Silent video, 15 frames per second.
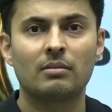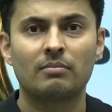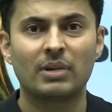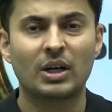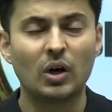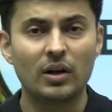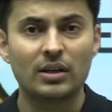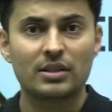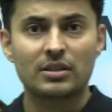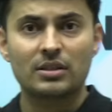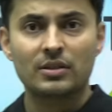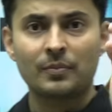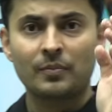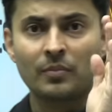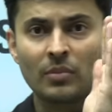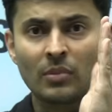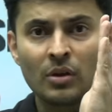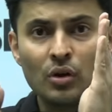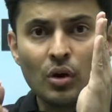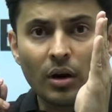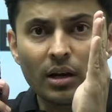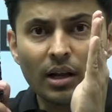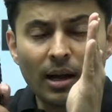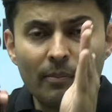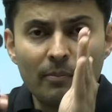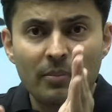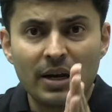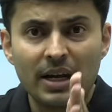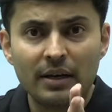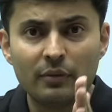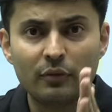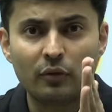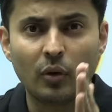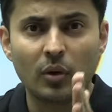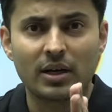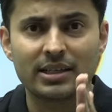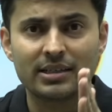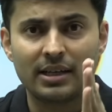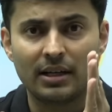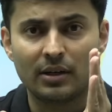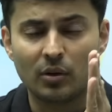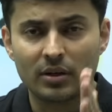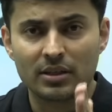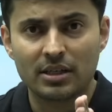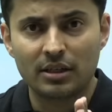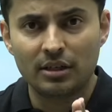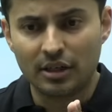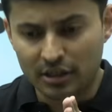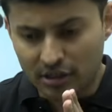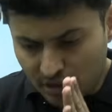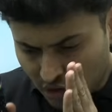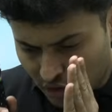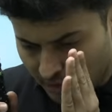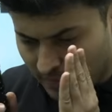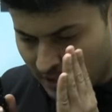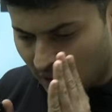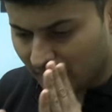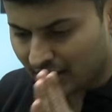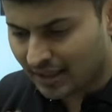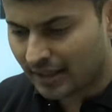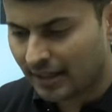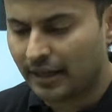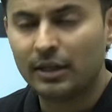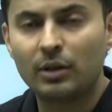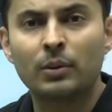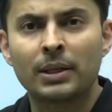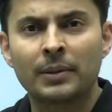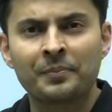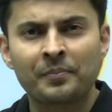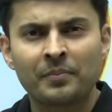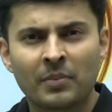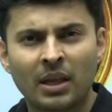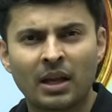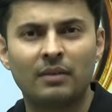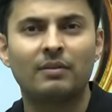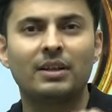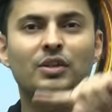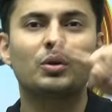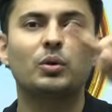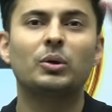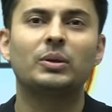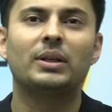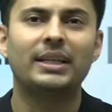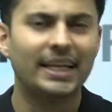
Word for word: Because your complete focus and concentration should be on the current one. And once you go to the